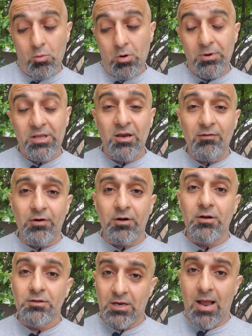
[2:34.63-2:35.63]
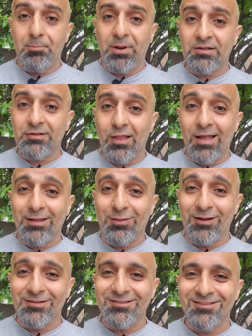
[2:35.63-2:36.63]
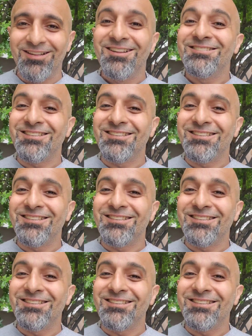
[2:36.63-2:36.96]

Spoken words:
where we cover topics like this.